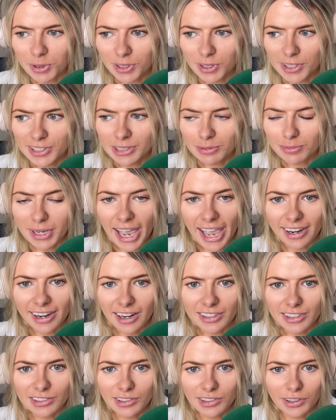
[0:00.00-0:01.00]
urged him to hang
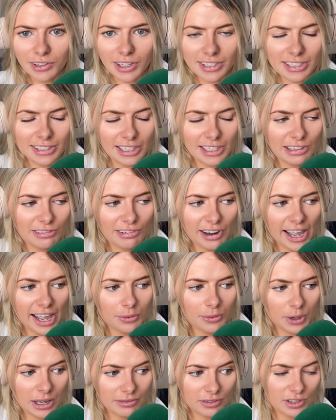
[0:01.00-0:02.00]
on to the horse until he
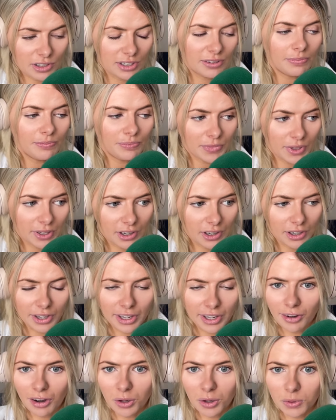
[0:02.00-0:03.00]
ran or whatever, and
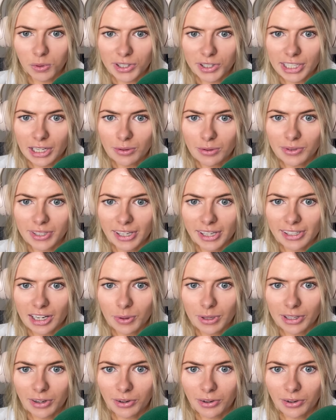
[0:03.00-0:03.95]
it all worked out in the end anyway.